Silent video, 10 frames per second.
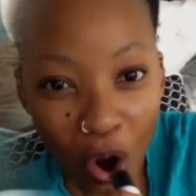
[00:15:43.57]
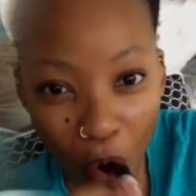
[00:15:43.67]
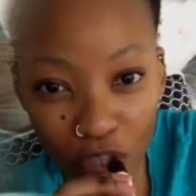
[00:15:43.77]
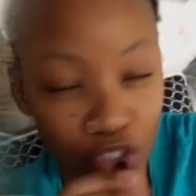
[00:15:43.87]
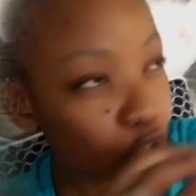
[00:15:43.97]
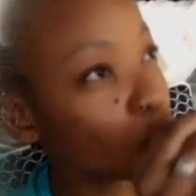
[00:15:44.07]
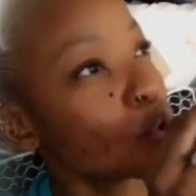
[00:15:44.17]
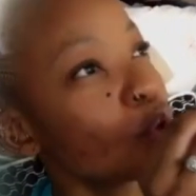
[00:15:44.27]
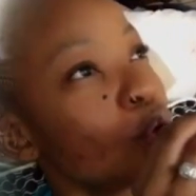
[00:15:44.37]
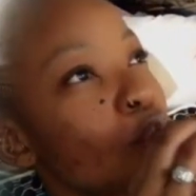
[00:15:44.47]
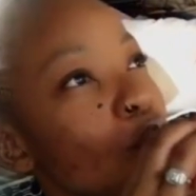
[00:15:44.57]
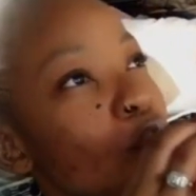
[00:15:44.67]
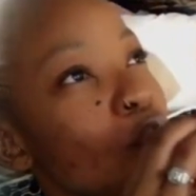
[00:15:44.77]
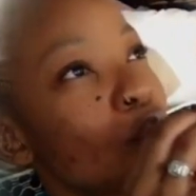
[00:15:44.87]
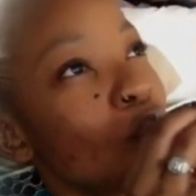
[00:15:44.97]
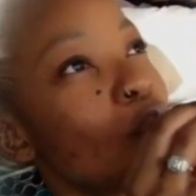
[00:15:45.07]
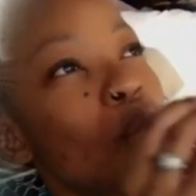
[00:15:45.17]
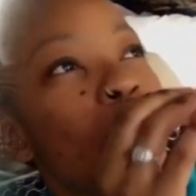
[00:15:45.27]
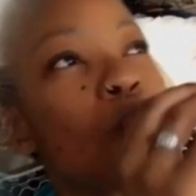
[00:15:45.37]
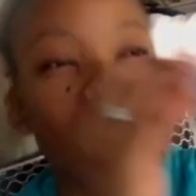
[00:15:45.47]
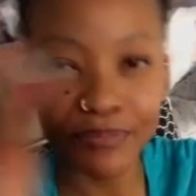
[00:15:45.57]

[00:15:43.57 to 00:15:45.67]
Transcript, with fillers: or two.